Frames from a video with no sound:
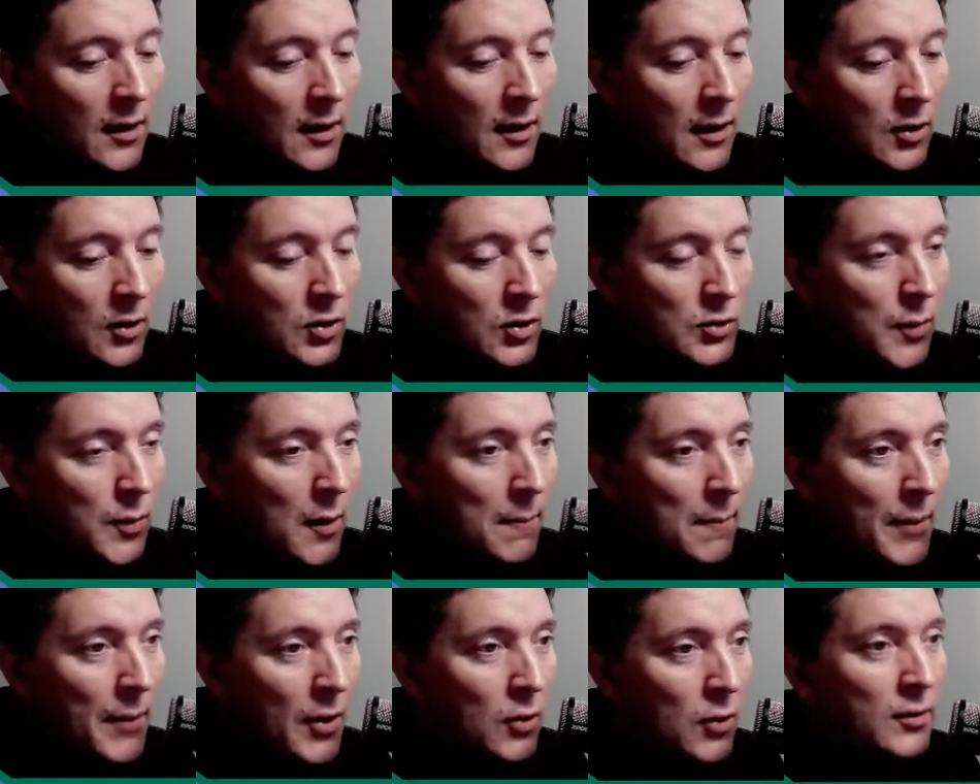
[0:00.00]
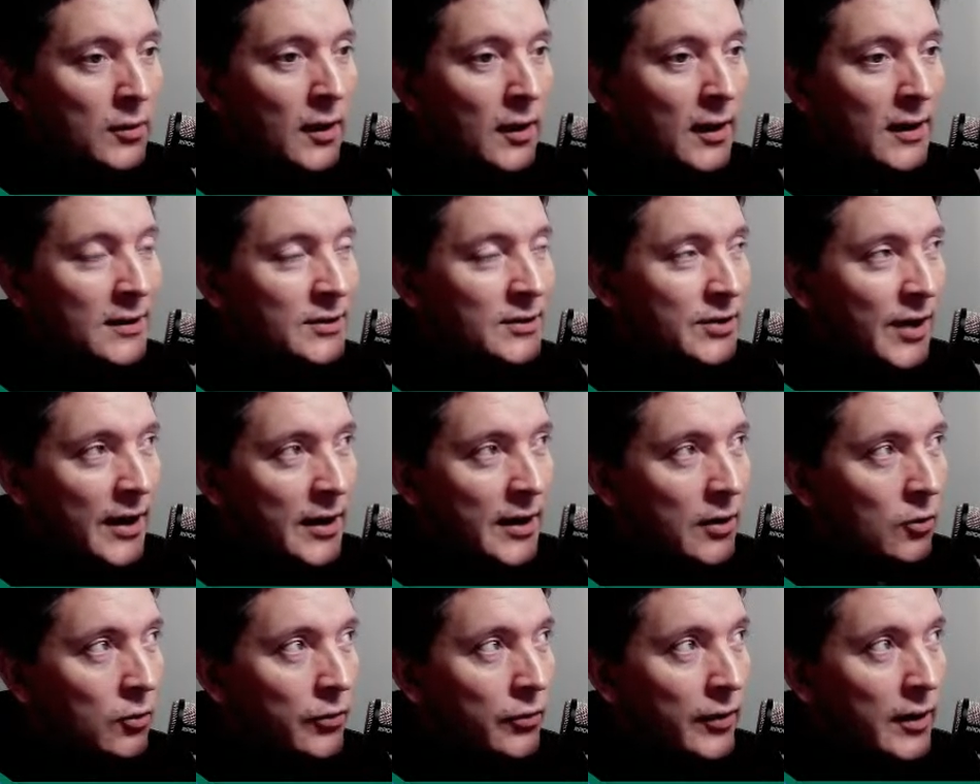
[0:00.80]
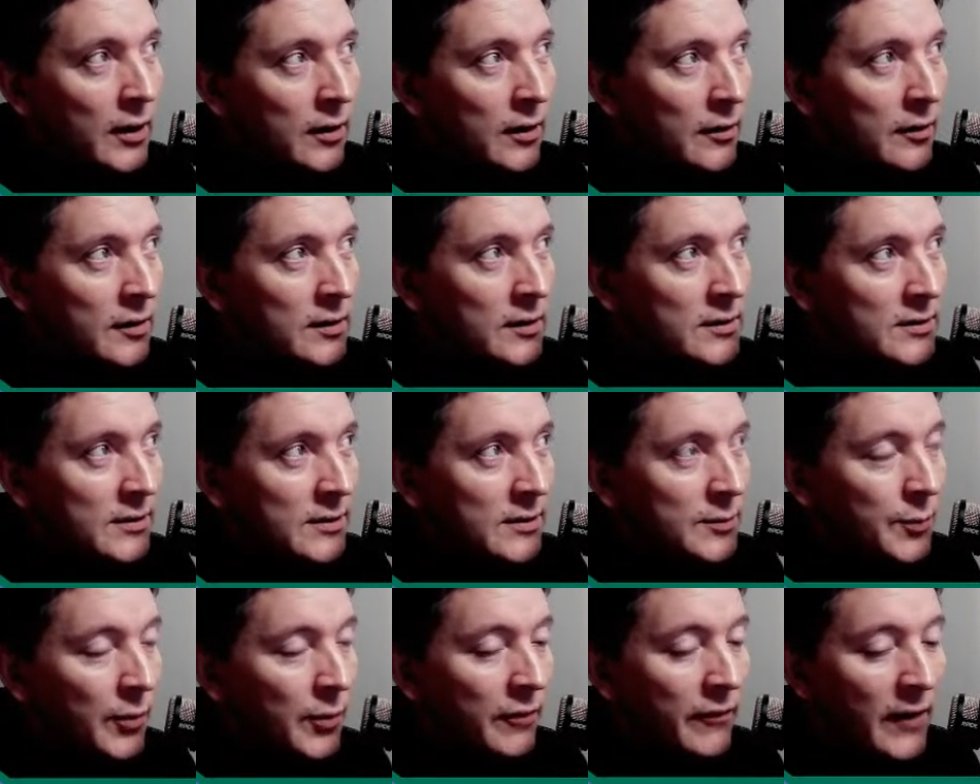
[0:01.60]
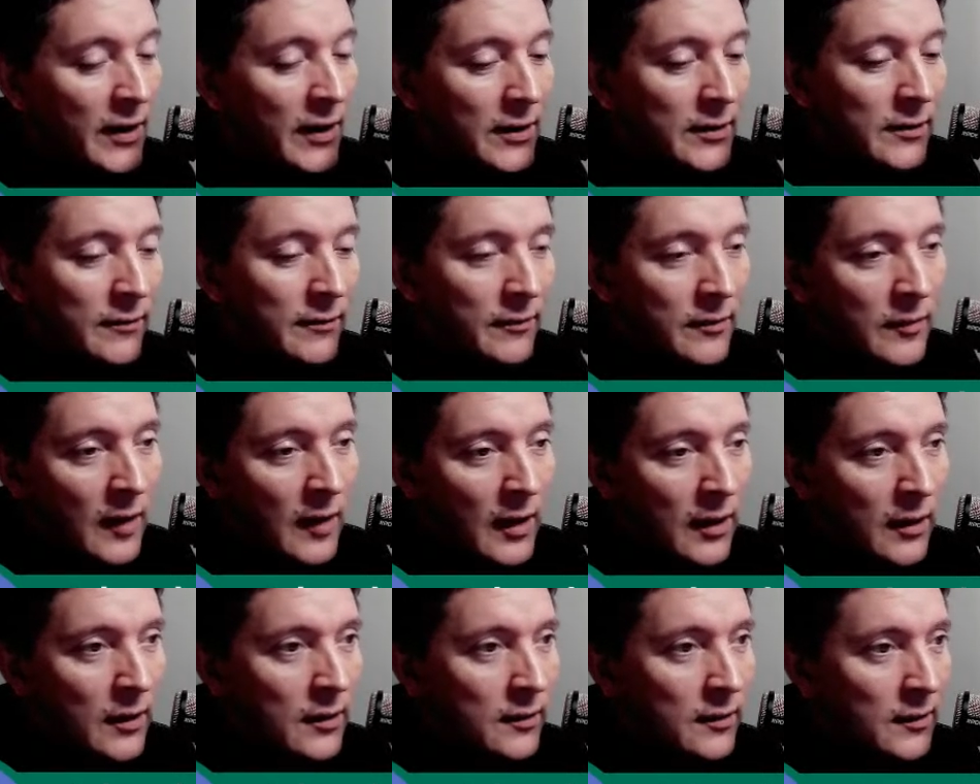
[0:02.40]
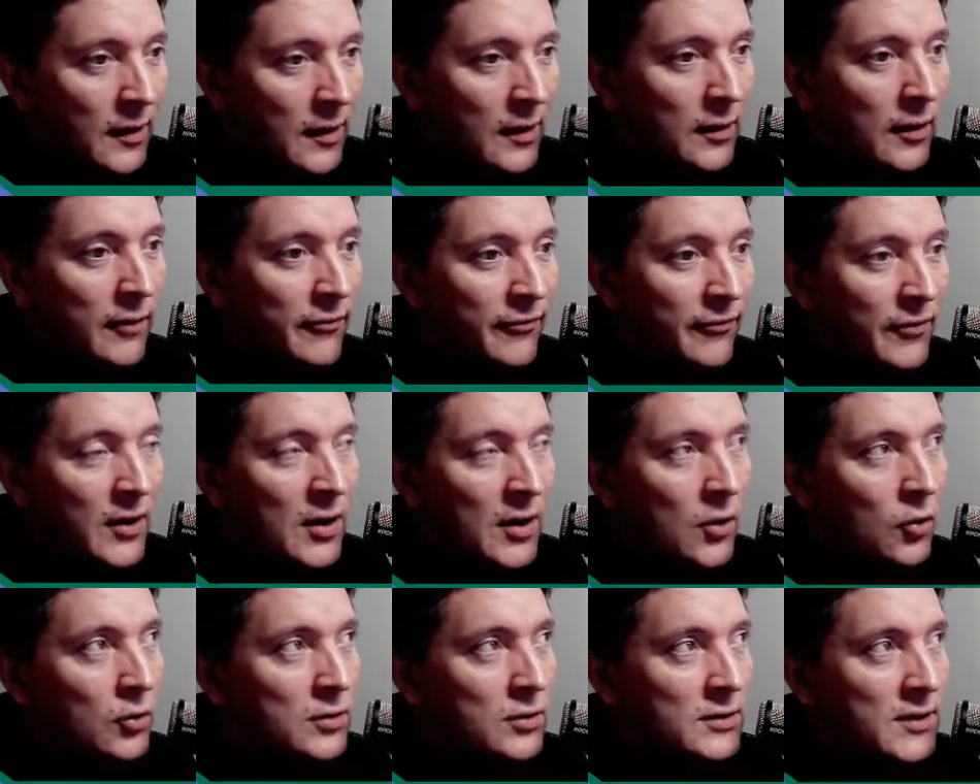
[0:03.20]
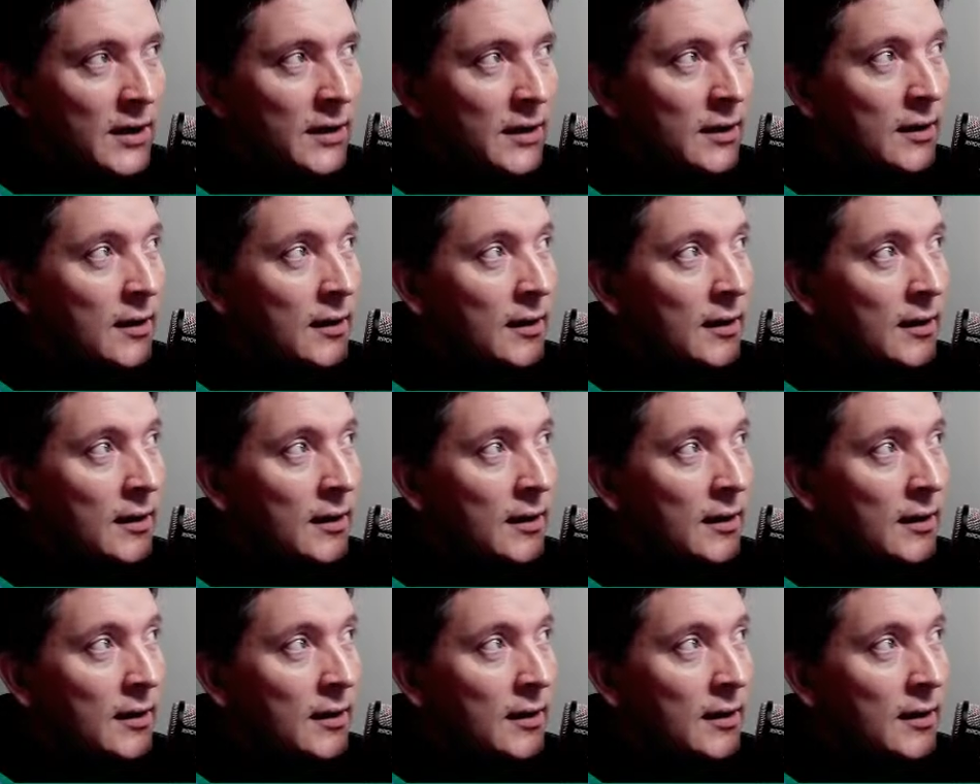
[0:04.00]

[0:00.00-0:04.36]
because we're building a channel there that is providing daily free content,